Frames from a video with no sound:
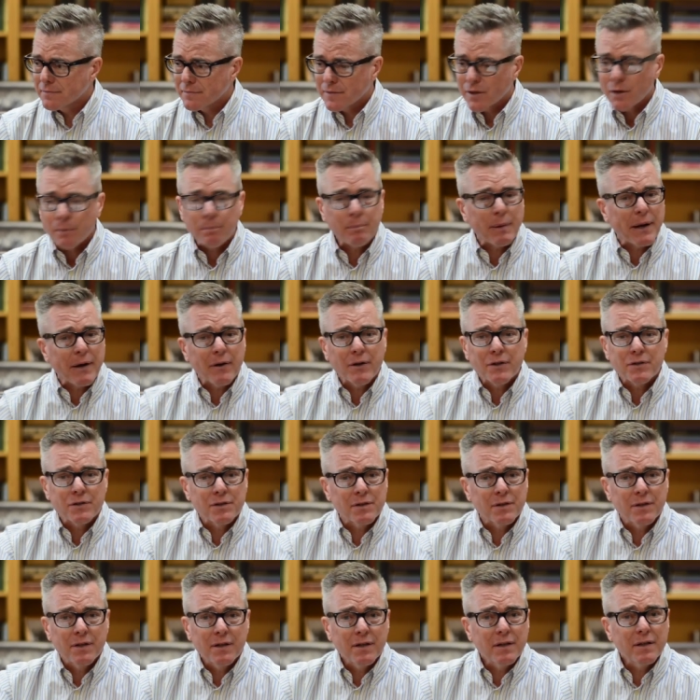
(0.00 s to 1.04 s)
Their
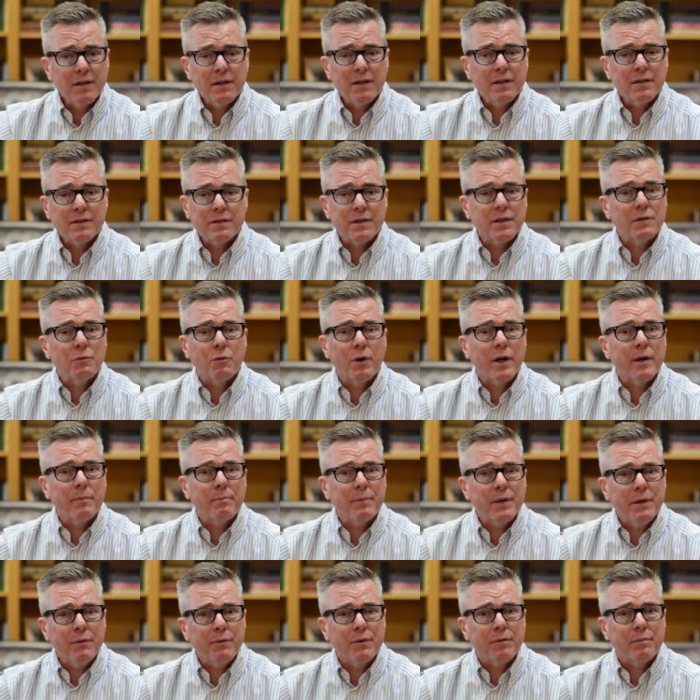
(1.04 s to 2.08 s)
parents didn't want to
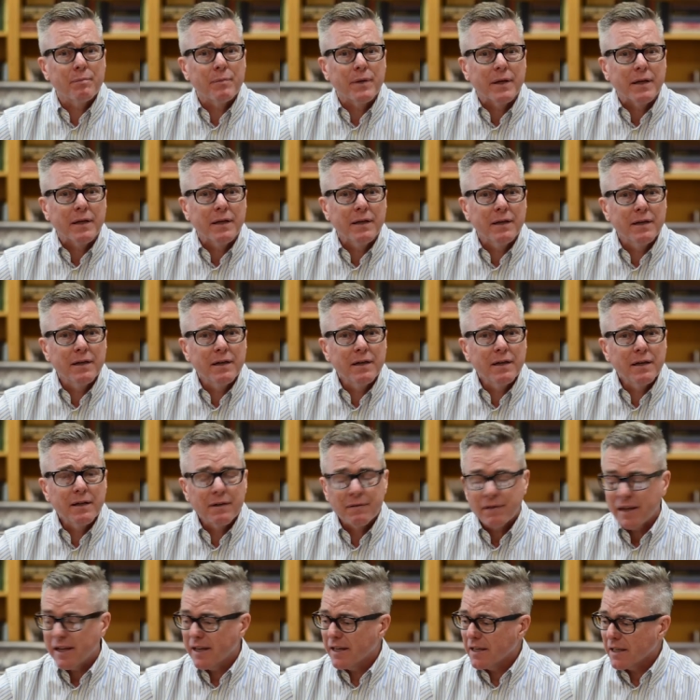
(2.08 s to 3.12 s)
be with me,
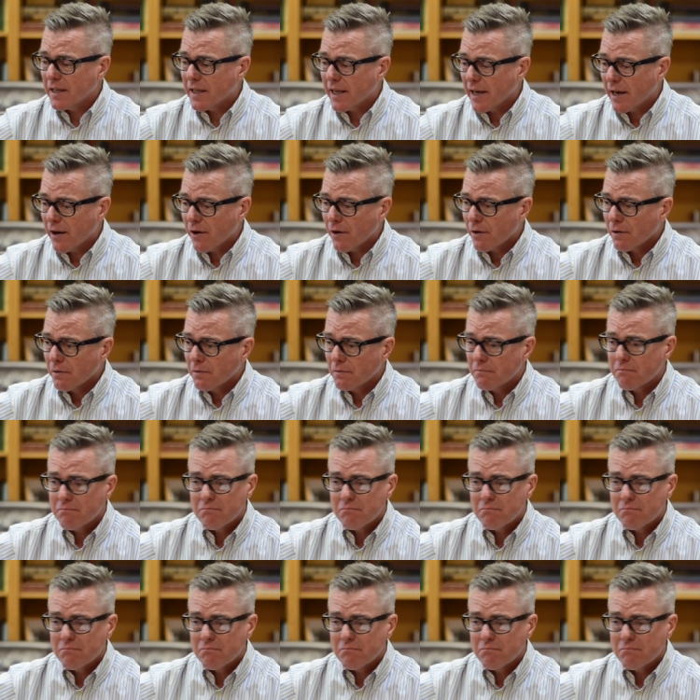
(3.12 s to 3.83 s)
they didn't care.